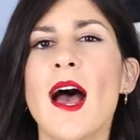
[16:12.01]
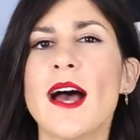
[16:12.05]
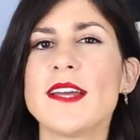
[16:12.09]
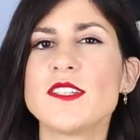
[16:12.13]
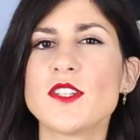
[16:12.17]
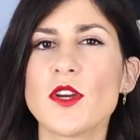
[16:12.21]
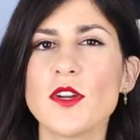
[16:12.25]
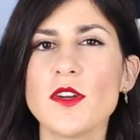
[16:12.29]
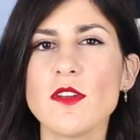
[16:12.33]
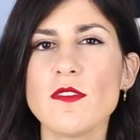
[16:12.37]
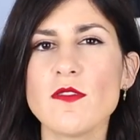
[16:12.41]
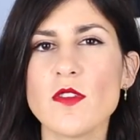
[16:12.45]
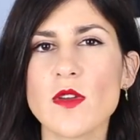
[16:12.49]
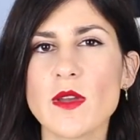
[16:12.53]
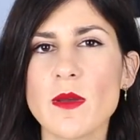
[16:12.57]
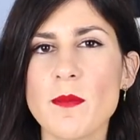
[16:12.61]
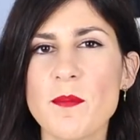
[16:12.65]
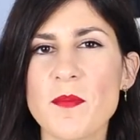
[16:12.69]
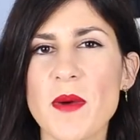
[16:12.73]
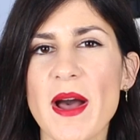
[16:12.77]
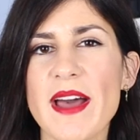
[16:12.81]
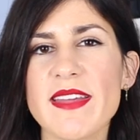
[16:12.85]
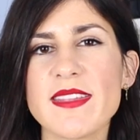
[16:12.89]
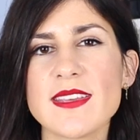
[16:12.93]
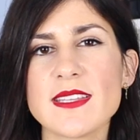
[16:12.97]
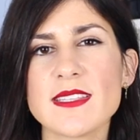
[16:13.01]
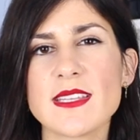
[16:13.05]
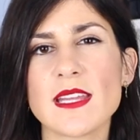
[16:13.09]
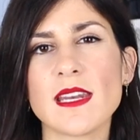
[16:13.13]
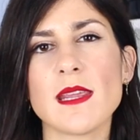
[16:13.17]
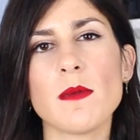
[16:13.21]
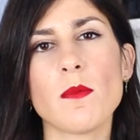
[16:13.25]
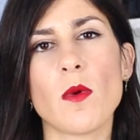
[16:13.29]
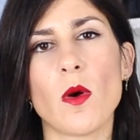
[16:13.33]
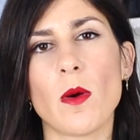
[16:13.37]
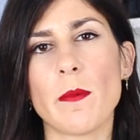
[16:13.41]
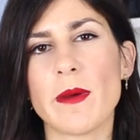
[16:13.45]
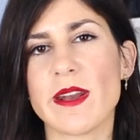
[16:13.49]
I don't know if you can buy these
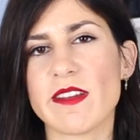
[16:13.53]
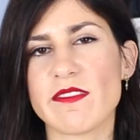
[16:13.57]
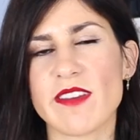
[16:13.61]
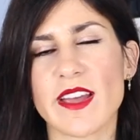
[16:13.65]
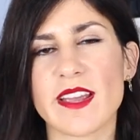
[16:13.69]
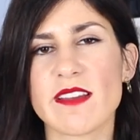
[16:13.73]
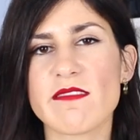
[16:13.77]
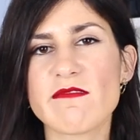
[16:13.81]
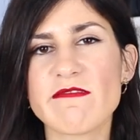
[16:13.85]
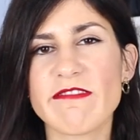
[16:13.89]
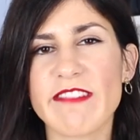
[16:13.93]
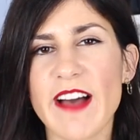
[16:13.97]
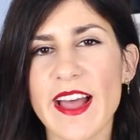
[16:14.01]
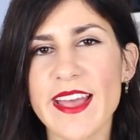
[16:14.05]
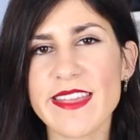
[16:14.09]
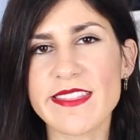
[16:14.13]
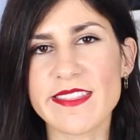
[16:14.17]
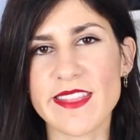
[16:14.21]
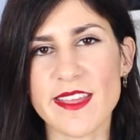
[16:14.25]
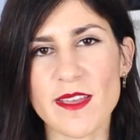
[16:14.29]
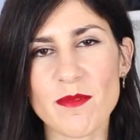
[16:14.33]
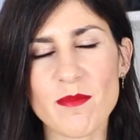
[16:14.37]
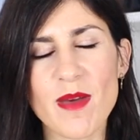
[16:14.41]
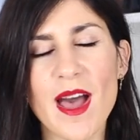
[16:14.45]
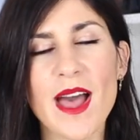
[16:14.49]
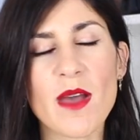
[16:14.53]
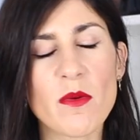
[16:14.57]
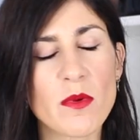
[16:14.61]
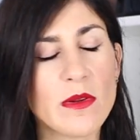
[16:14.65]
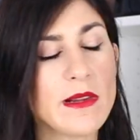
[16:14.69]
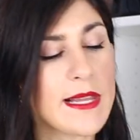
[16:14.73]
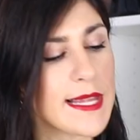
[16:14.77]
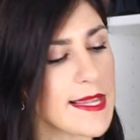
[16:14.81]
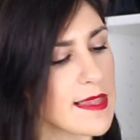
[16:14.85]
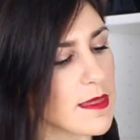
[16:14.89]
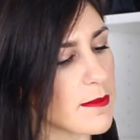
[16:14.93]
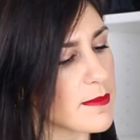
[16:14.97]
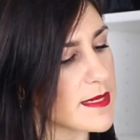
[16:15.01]
anymore, but if I can find them, I will
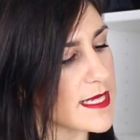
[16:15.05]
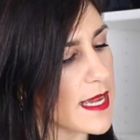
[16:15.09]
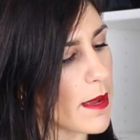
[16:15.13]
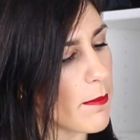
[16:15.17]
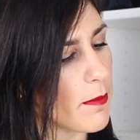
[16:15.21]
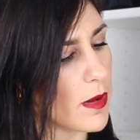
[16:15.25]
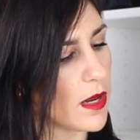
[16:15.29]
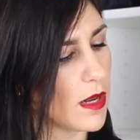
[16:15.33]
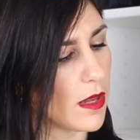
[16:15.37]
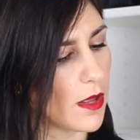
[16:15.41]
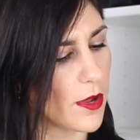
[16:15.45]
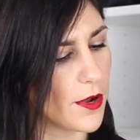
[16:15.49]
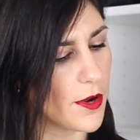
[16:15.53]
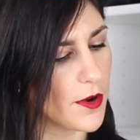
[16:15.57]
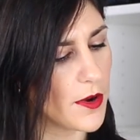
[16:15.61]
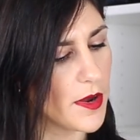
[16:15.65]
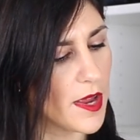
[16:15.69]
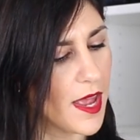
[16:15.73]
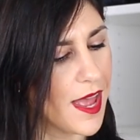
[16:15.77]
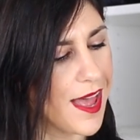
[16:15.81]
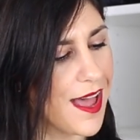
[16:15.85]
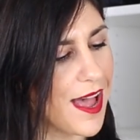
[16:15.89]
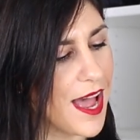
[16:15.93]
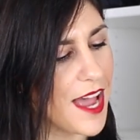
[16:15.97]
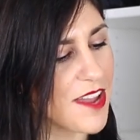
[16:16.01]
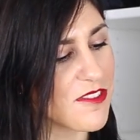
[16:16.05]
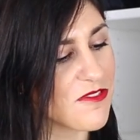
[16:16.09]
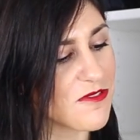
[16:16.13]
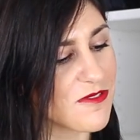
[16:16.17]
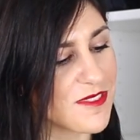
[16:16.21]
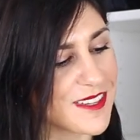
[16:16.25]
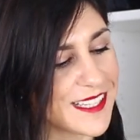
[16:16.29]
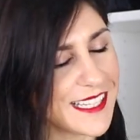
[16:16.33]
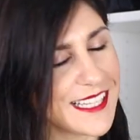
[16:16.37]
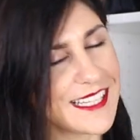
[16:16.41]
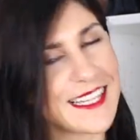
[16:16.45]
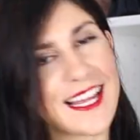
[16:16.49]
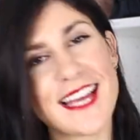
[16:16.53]
link them down below. I
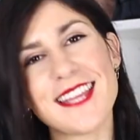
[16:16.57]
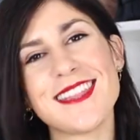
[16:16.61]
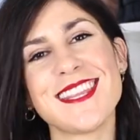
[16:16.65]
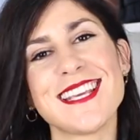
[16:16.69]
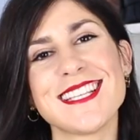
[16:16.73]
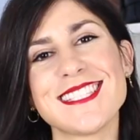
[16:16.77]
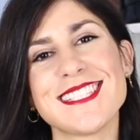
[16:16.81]
really like